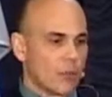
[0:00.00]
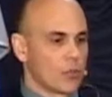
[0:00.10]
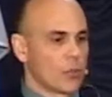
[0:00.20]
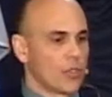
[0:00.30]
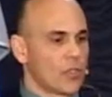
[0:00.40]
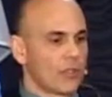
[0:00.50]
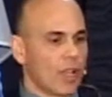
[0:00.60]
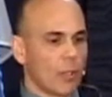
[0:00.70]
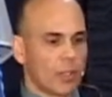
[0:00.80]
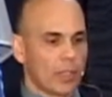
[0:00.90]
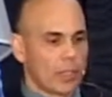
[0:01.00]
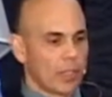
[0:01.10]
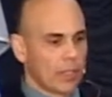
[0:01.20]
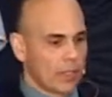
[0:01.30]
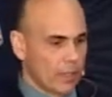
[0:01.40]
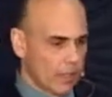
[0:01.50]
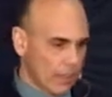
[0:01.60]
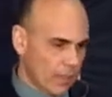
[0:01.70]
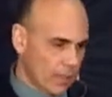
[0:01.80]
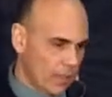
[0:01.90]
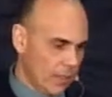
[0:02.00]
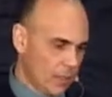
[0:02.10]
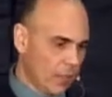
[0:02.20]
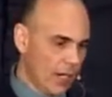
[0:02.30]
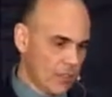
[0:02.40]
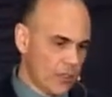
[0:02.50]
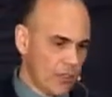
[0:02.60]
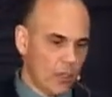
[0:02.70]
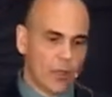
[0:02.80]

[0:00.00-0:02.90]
Resource development and extraction, the